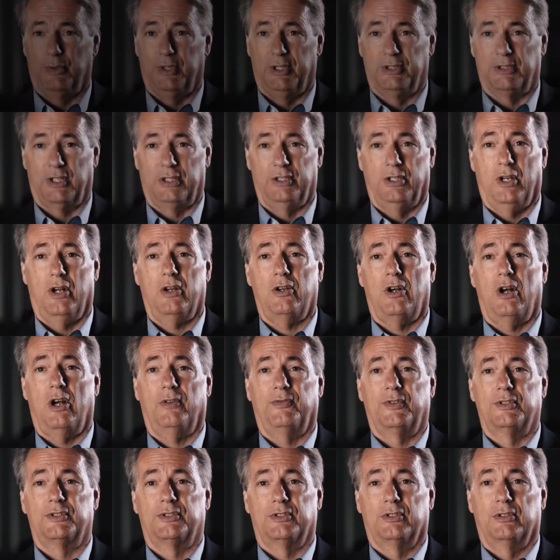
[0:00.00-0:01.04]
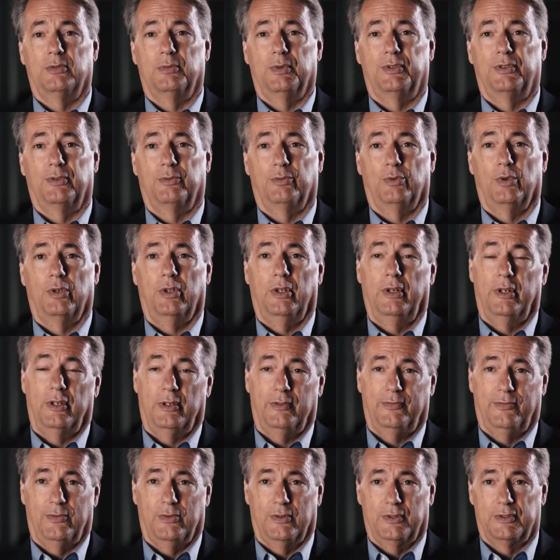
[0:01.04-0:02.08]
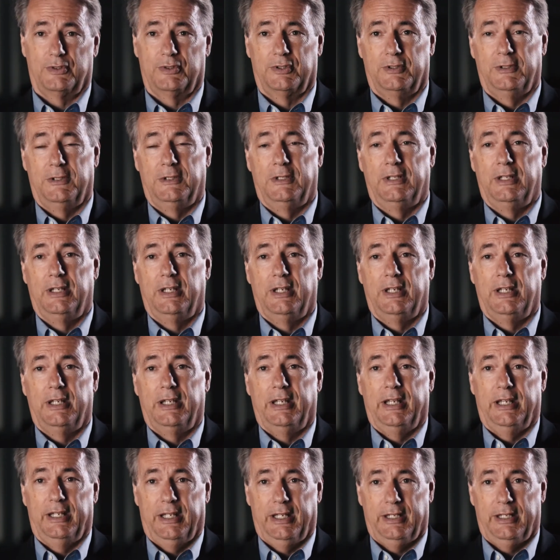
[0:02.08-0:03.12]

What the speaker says: when he's a young officer with the Royal Air Force in